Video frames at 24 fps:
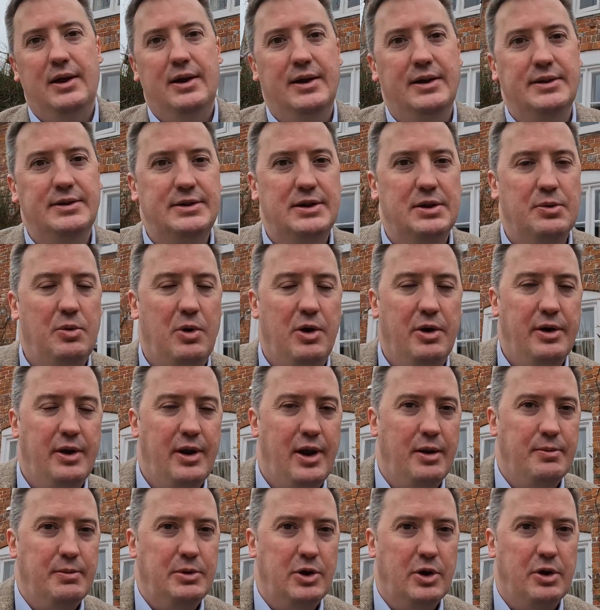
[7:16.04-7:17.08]
It's the one
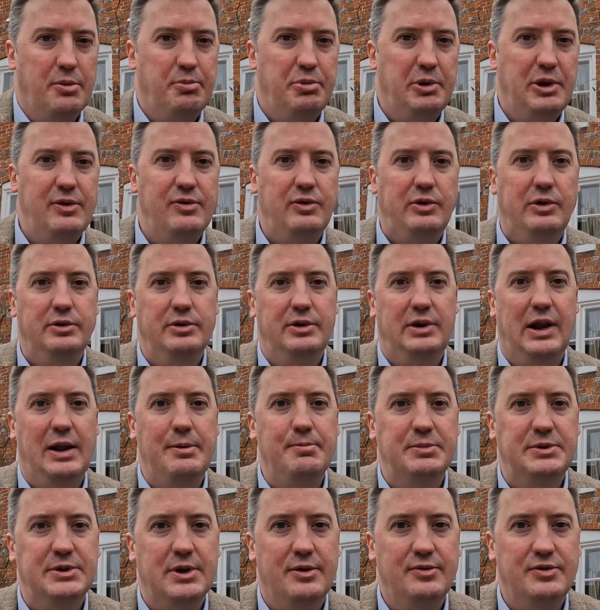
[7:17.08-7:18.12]
we got a brief
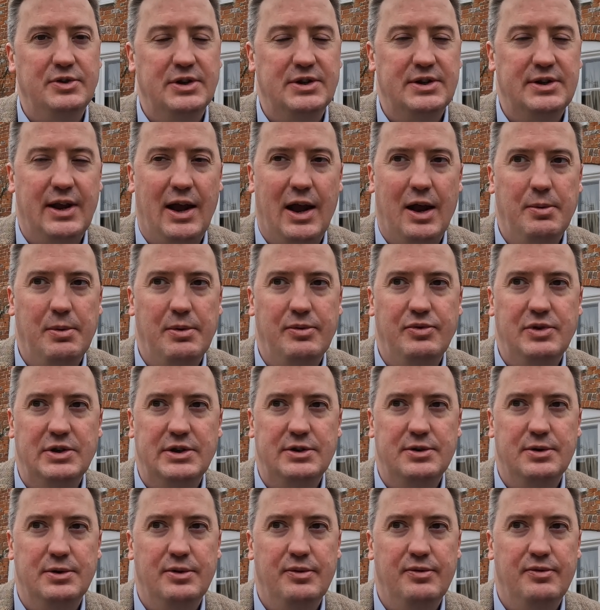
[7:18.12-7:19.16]
glimpse of just now with the
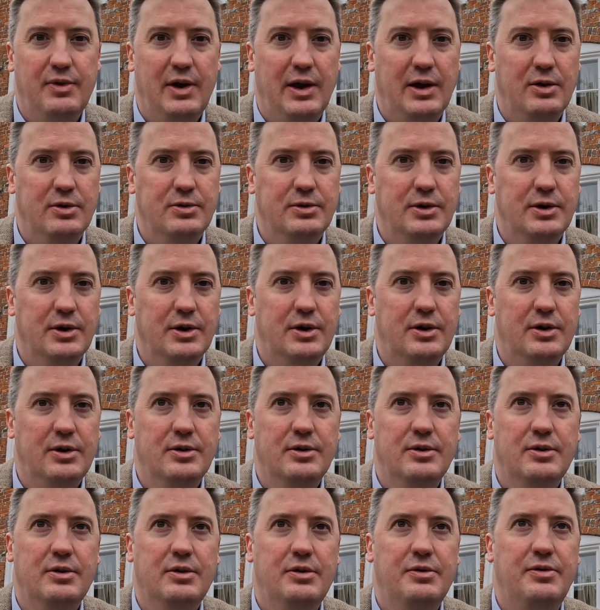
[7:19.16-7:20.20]
sort of inglenook
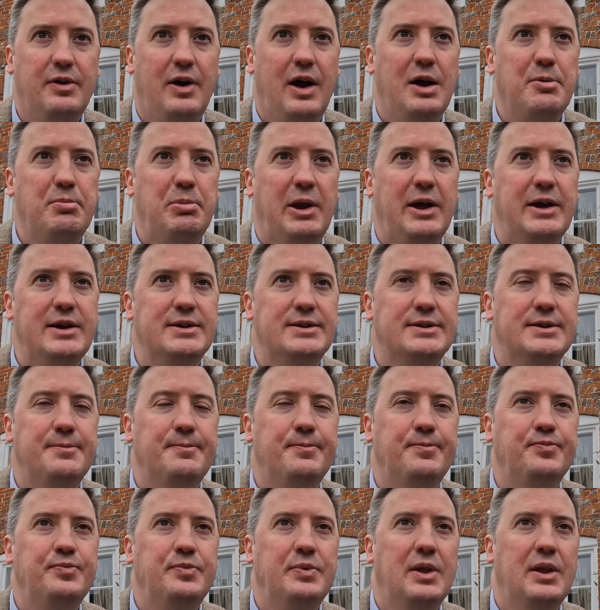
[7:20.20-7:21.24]
fireplace.
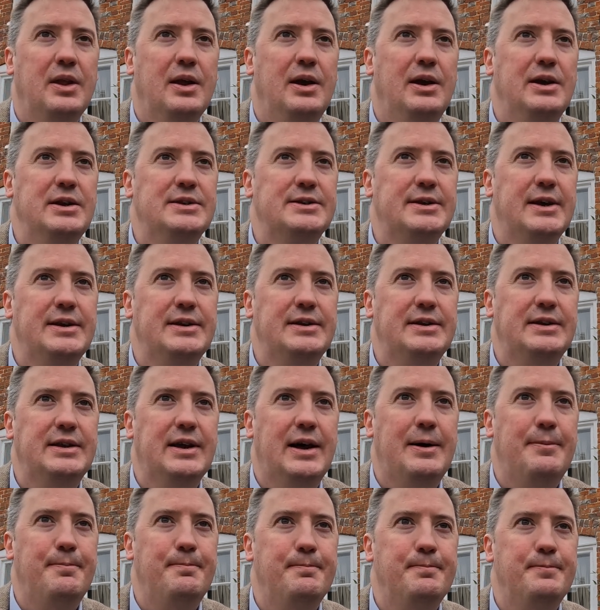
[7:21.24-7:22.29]
He said
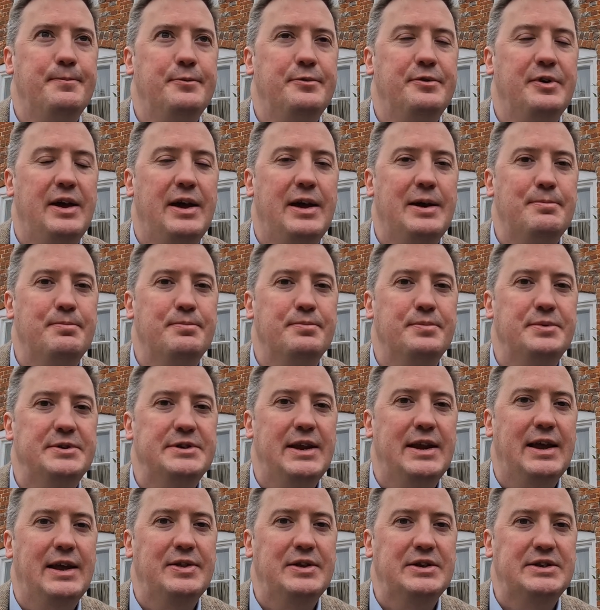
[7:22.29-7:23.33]
for him,
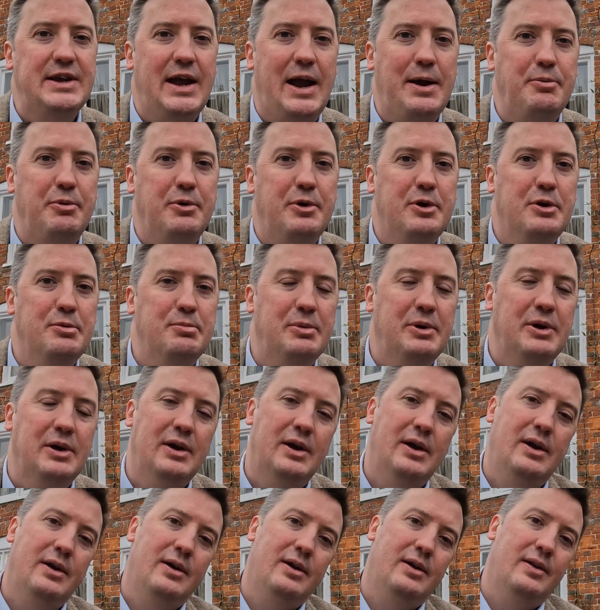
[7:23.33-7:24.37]
sitting in the tap room
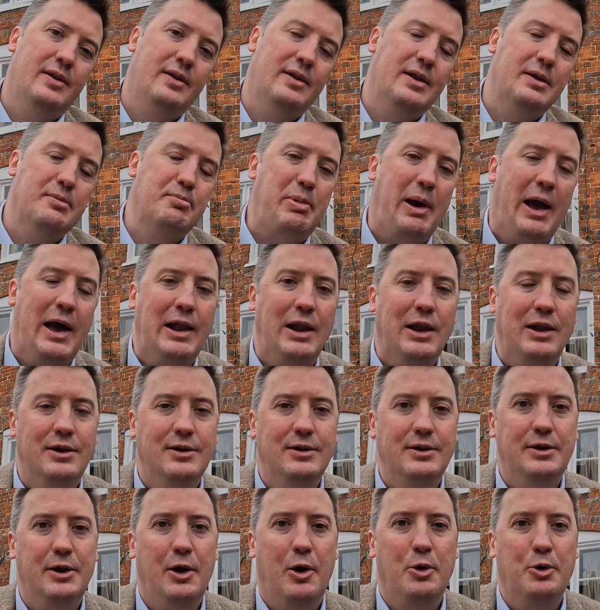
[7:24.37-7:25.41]
in the Bell
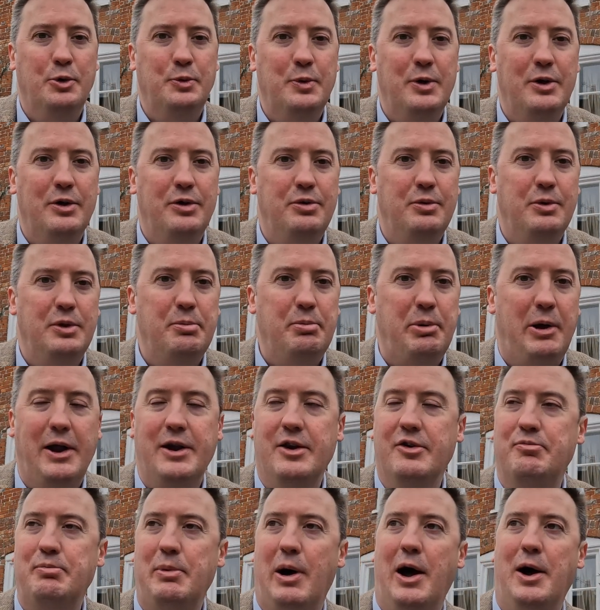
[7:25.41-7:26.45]
at Aldworth with a pint
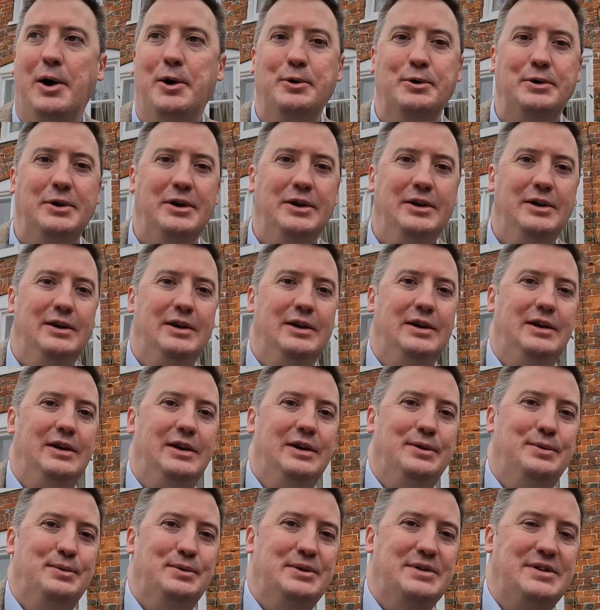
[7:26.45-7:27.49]
of mild
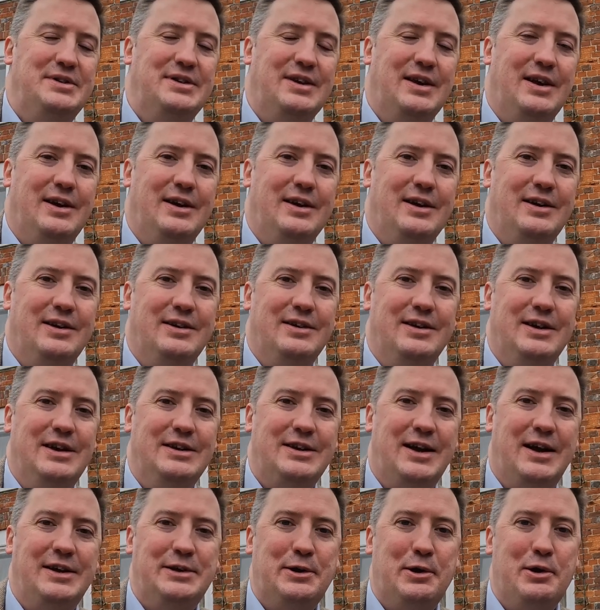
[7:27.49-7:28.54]
was his
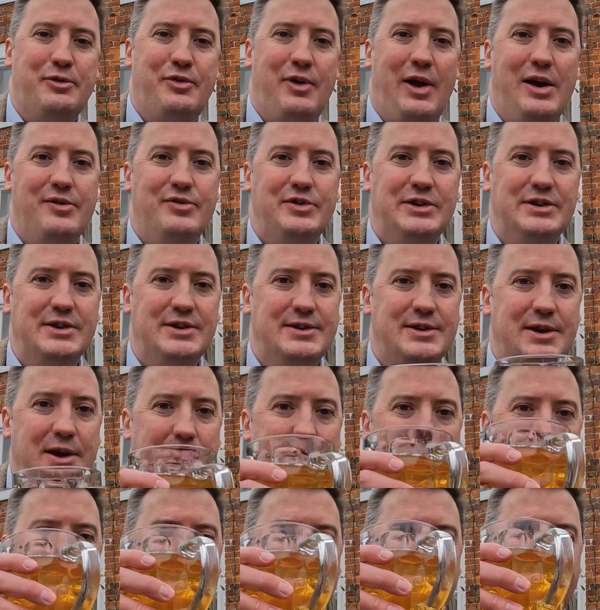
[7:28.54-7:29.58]
idea of heaven.
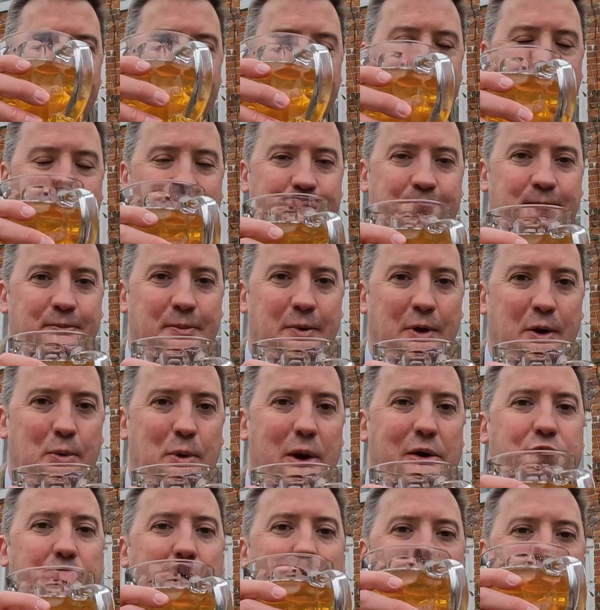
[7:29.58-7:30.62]
So
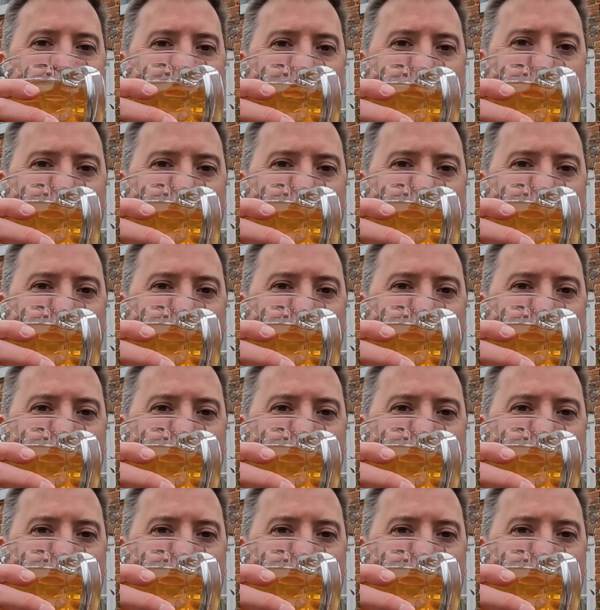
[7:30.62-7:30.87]
wherever you are now,